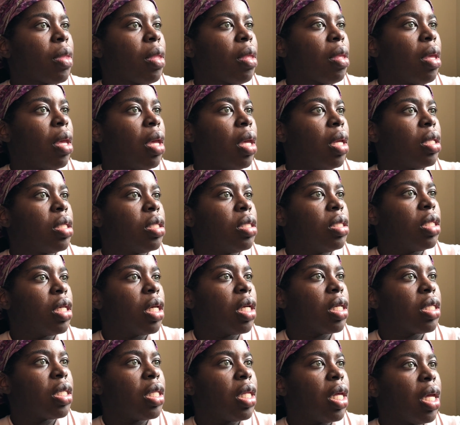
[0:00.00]
It's
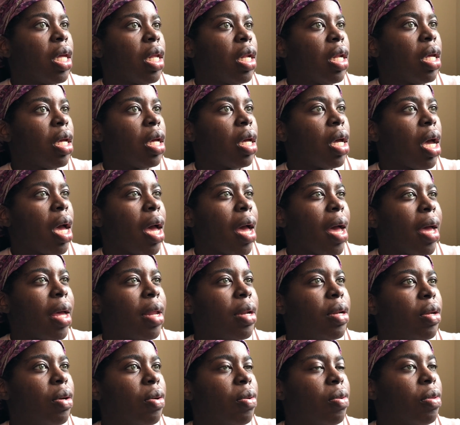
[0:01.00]
just that I
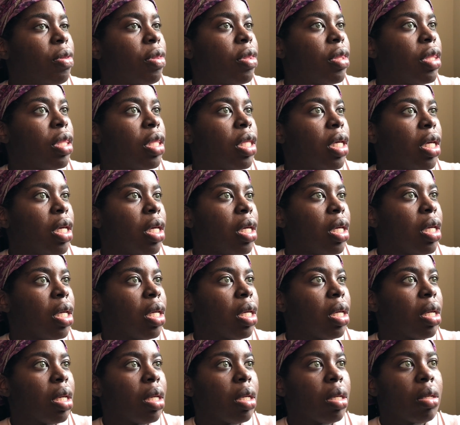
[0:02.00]
don't
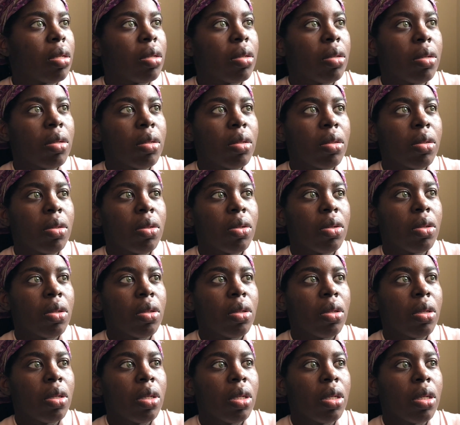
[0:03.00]
think
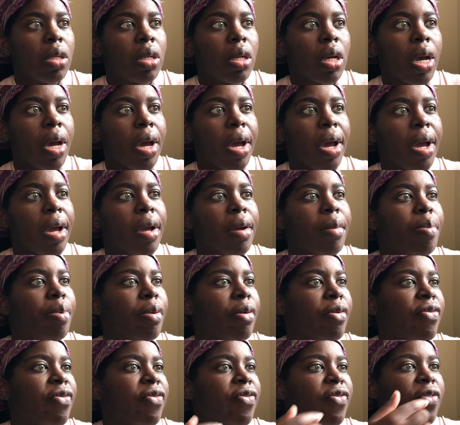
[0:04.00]
I
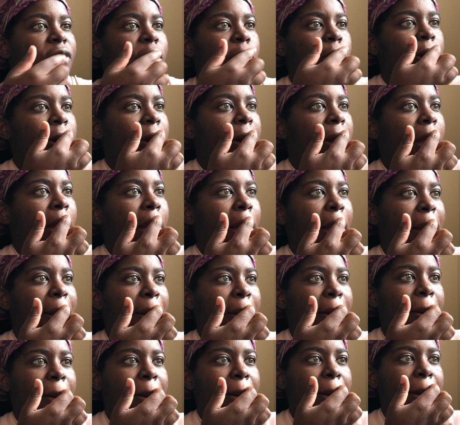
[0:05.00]
prefer how